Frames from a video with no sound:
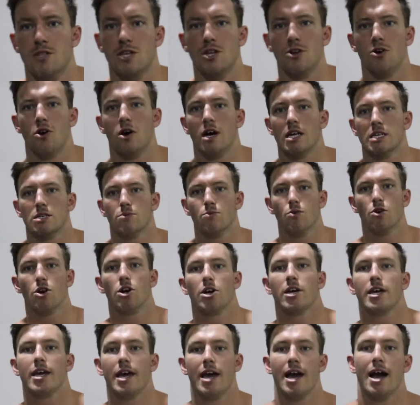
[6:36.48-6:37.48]
tonight's
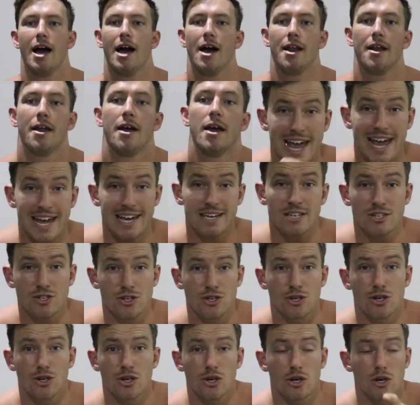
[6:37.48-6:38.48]
workout.
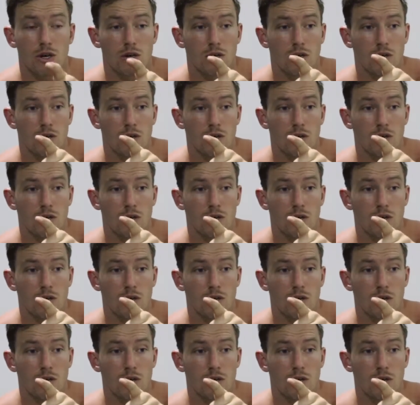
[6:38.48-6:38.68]
Each